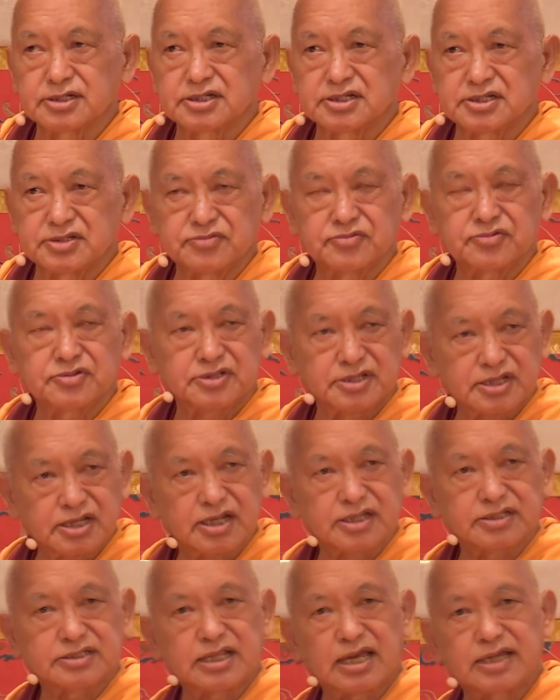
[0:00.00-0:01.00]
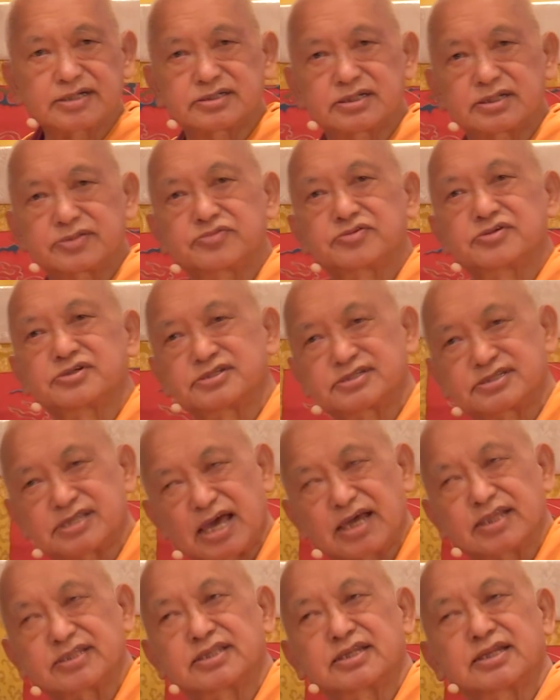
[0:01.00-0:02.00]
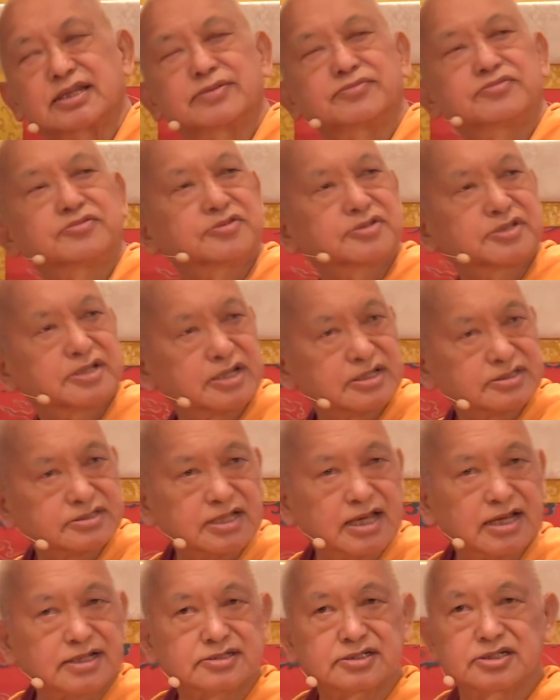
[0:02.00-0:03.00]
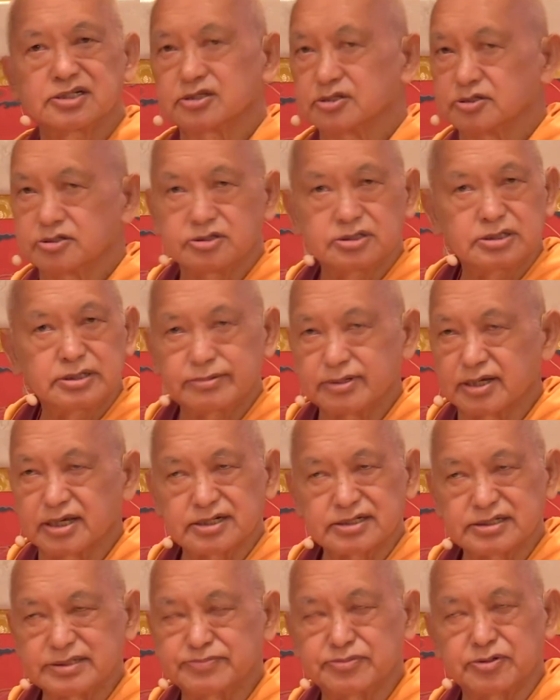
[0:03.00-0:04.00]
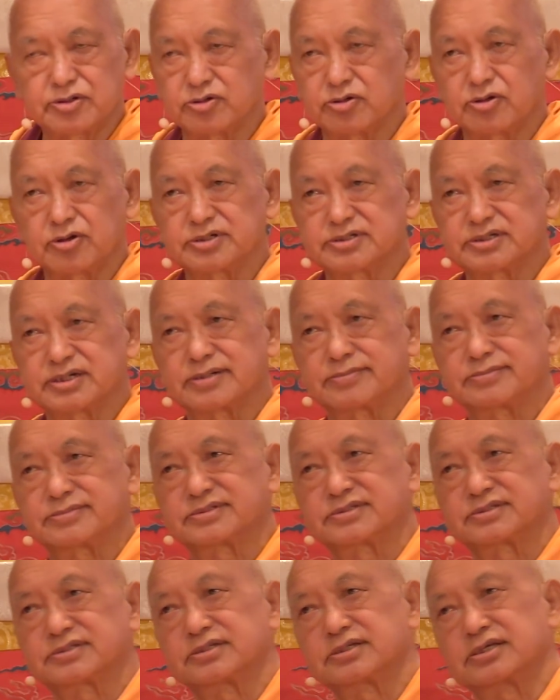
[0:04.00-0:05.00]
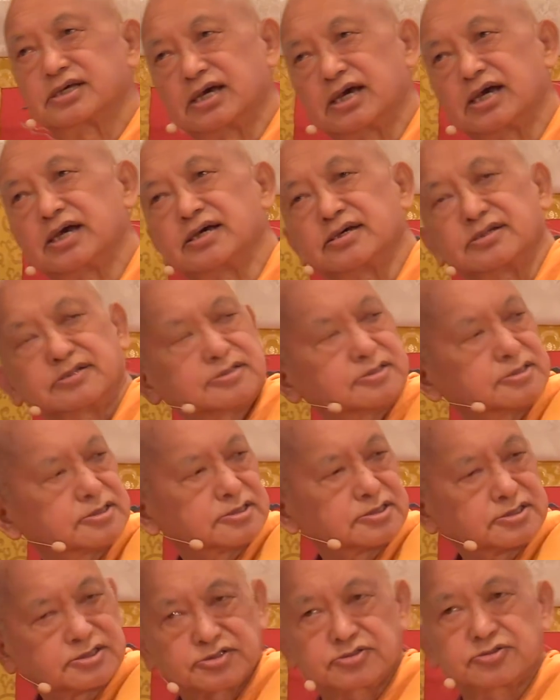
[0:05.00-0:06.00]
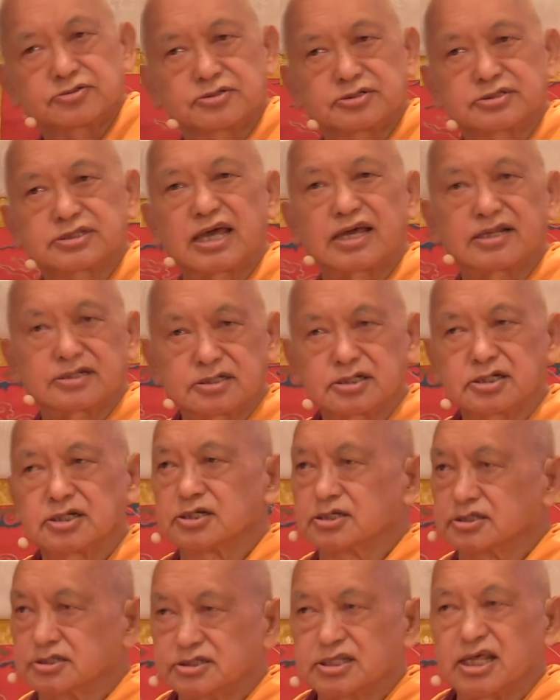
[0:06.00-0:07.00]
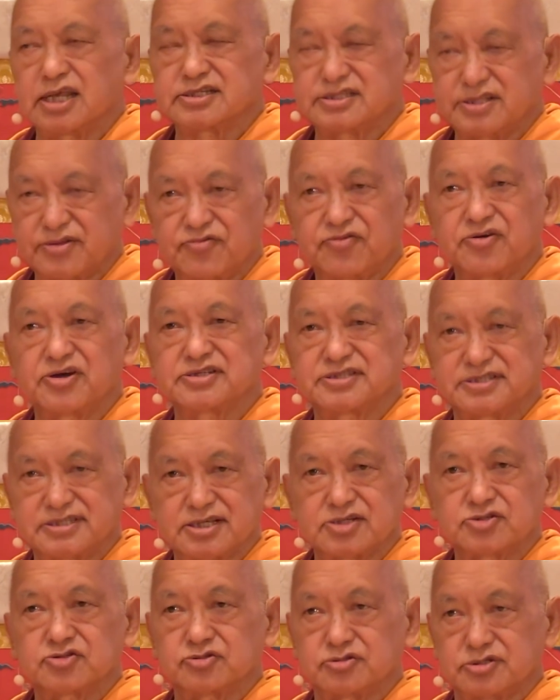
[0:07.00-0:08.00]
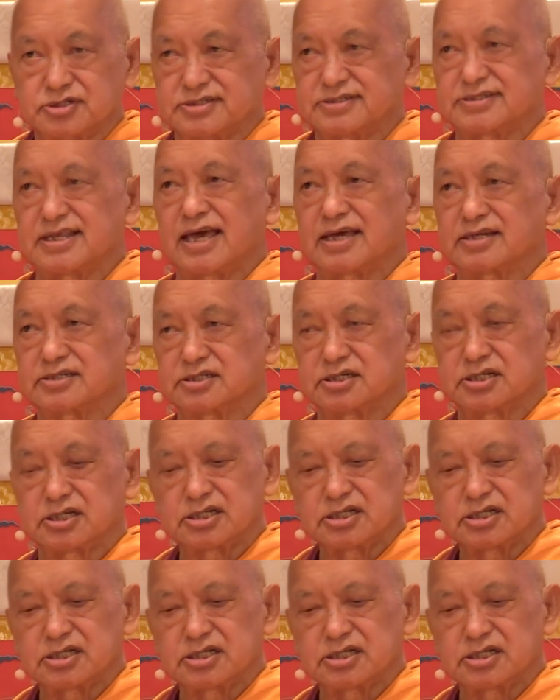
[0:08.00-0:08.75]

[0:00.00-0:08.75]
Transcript: you hear that, if you recite it, if you hear that, you never get reborn lords. So that's the first thing to recite.